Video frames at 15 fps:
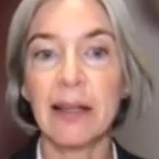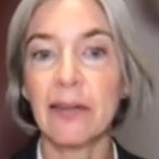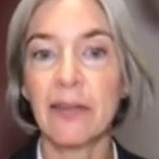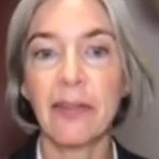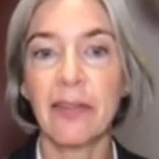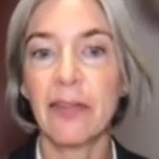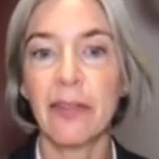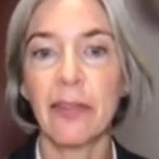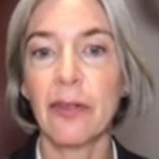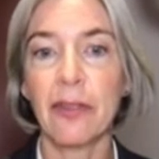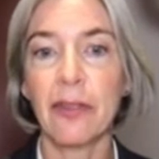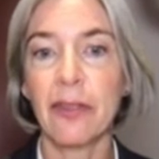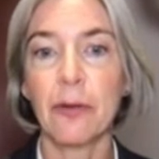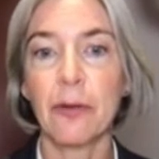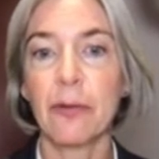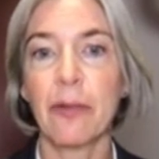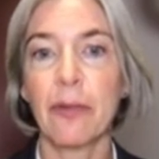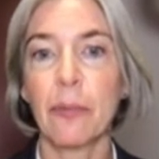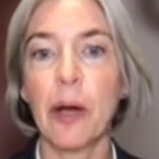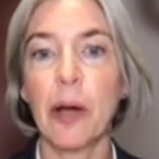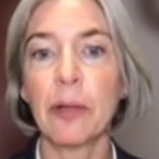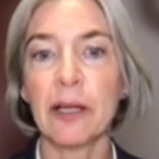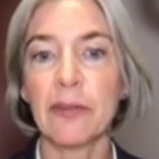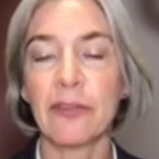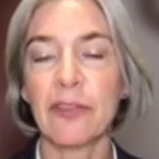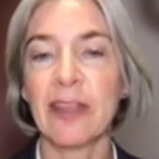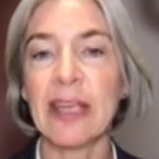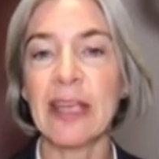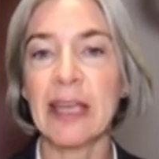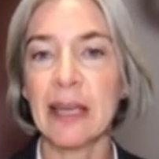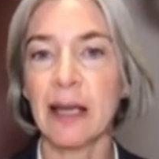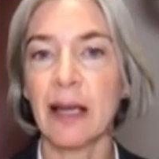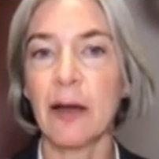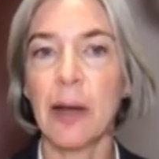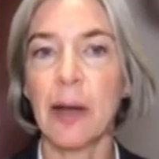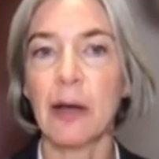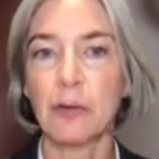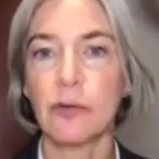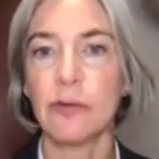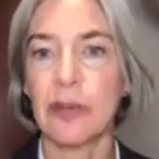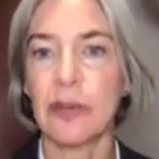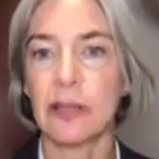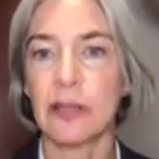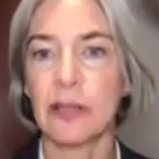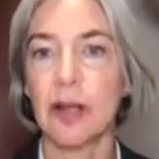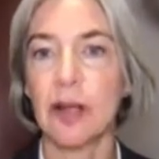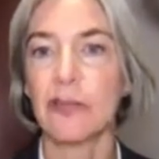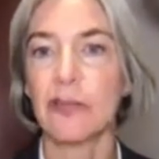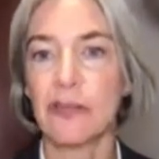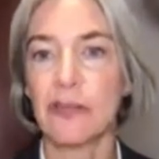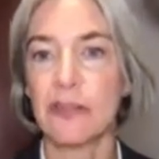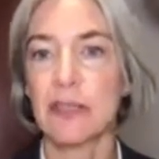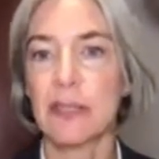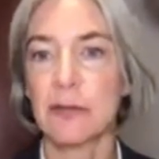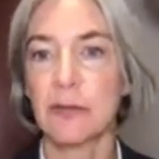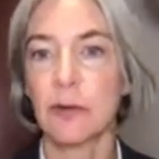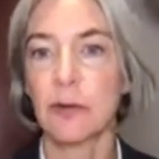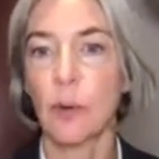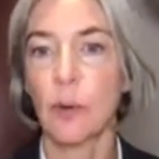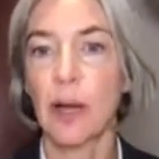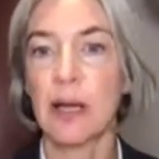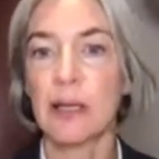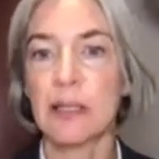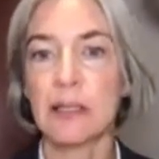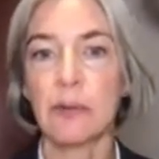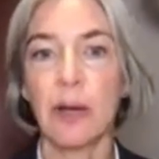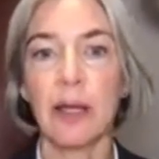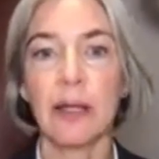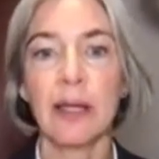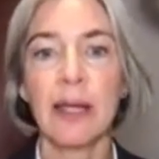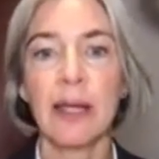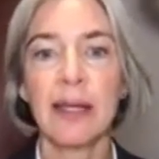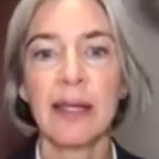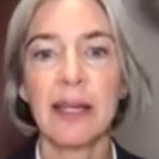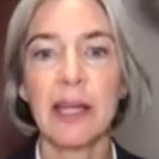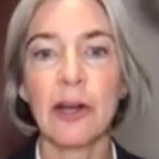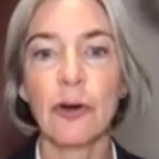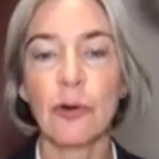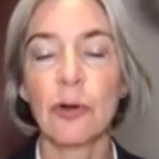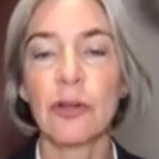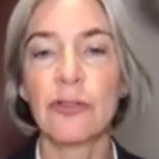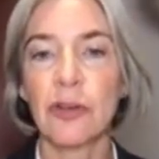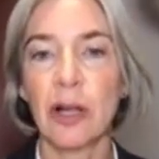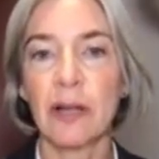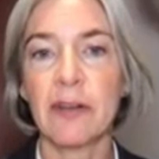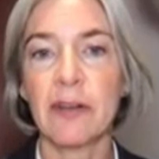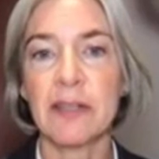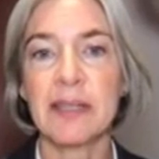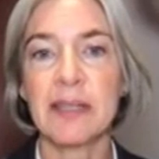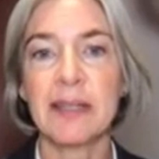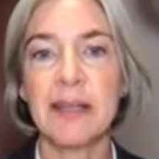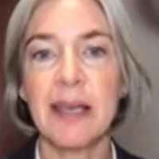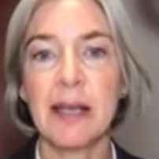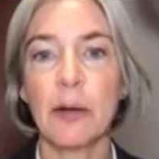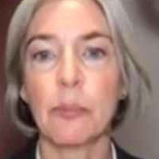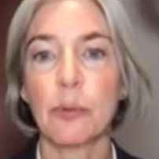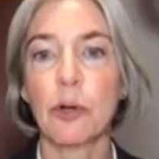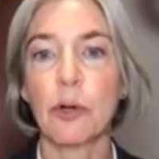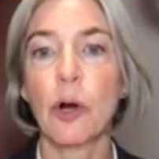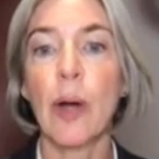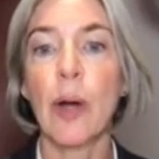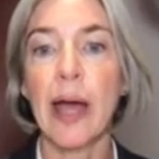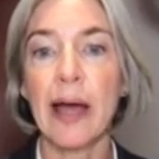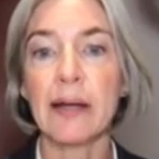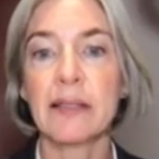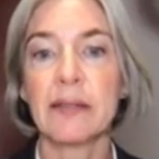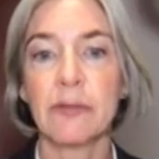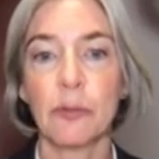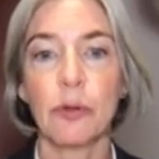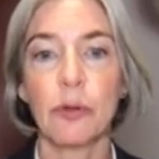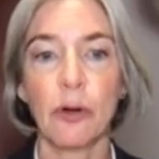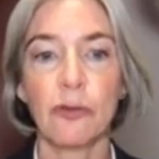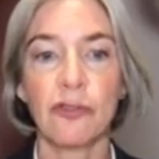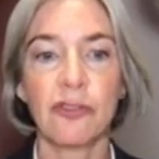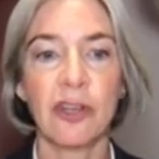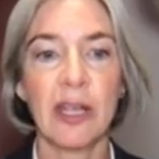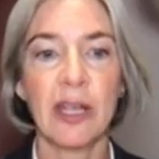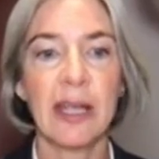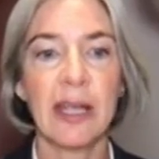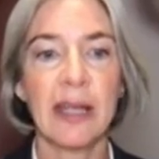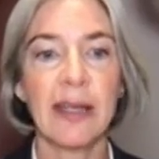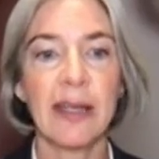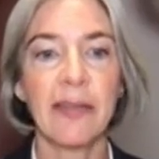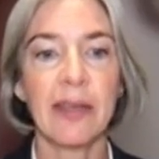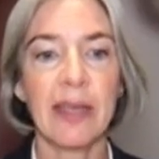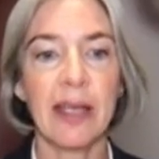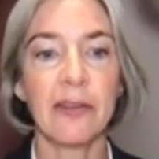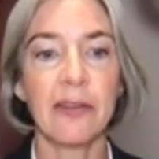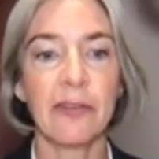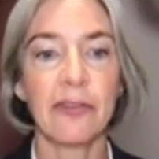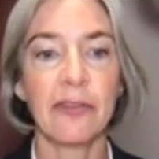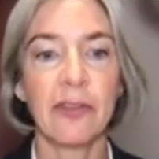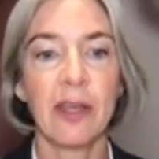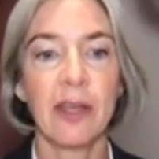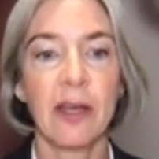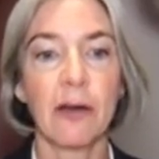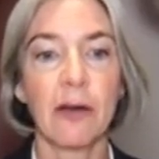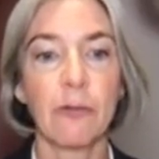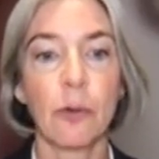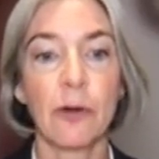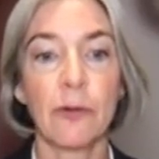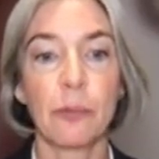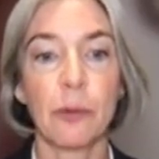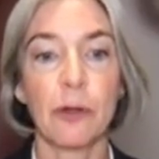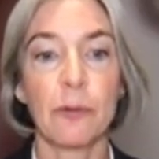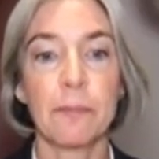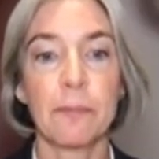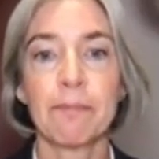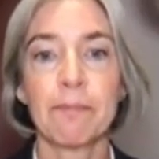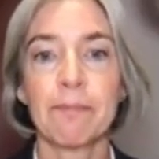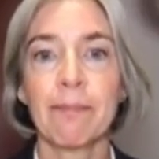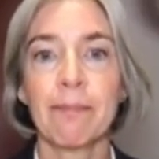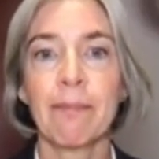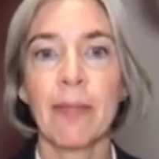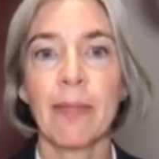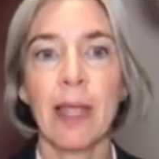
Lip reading: guide the public's thinking about new technologies in different ways. So I encourage all of us to take a proactive approach in the case of CRISPR.